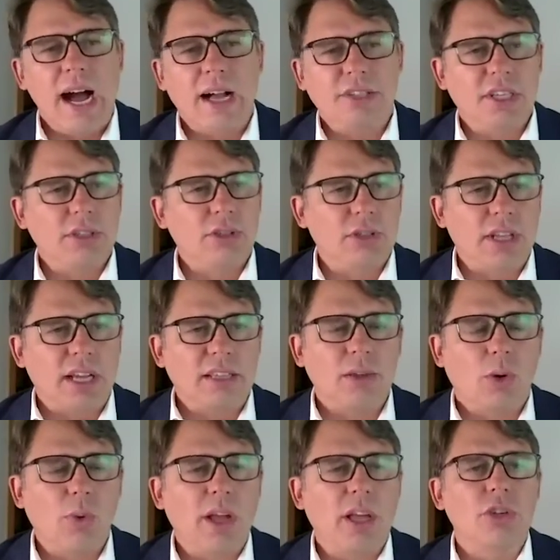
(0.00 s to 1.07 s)
Just as a
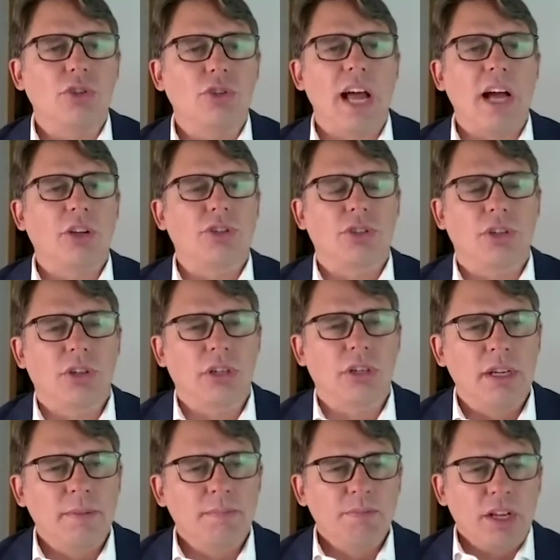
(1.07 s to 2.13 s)
quick introduction
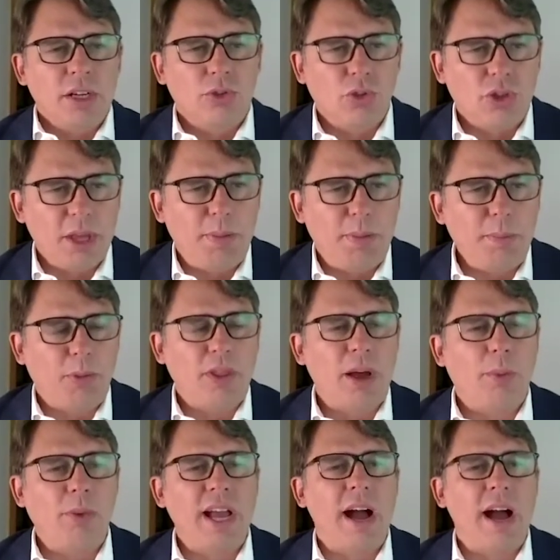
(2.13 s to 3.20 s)
to the people that
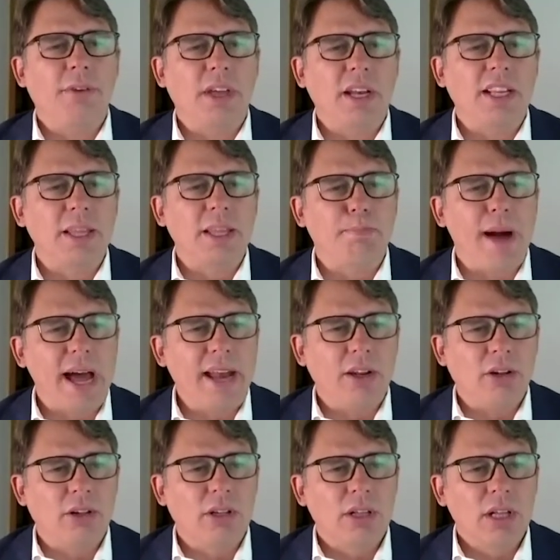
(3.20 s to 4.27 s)
we have here in the
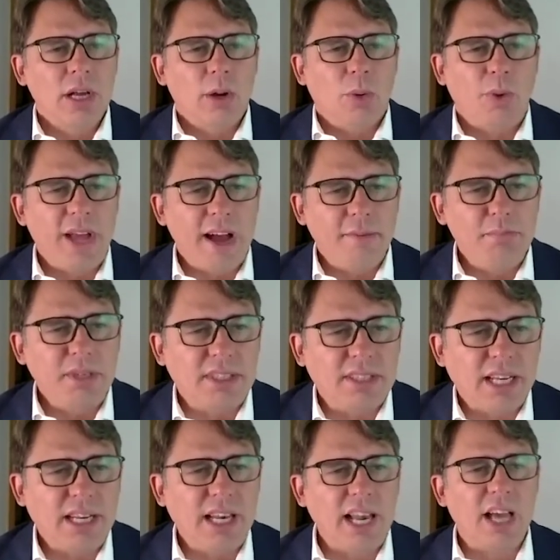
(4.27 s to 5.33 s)
panel, we have Mr.
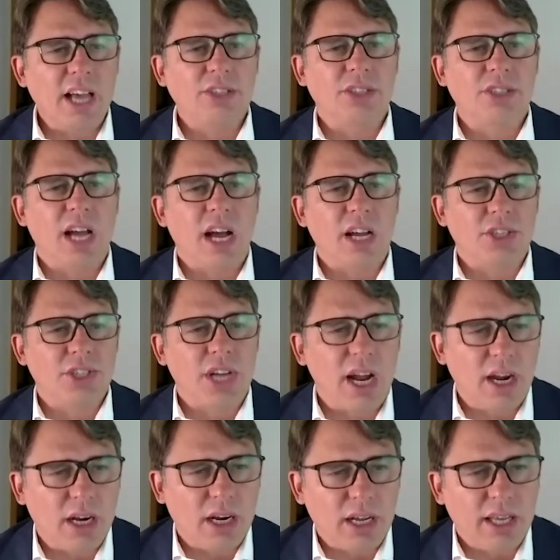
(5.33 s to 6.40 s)
Nilesh
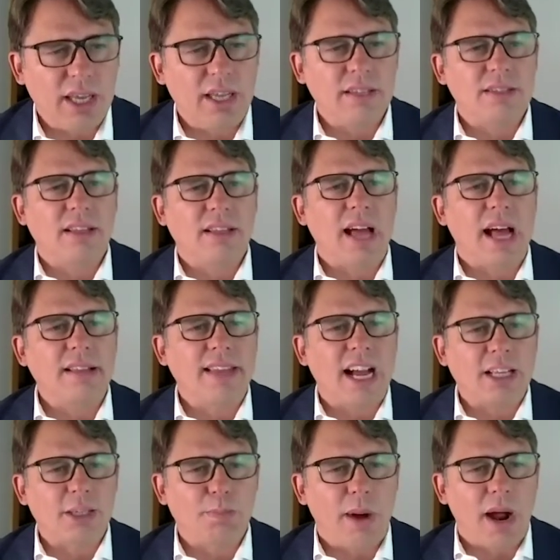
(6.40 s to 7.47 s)
Ashar. He is a
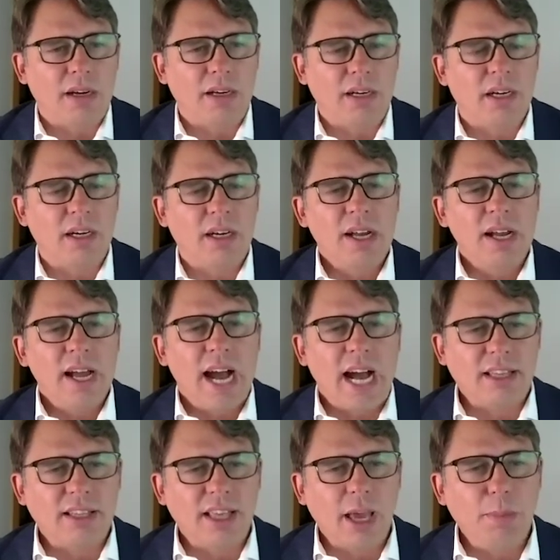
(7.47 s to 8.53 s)
tax partner
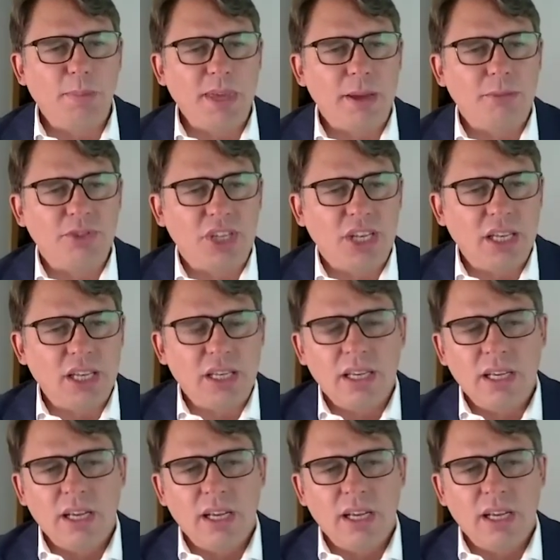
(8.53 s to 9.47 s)
at KPMG.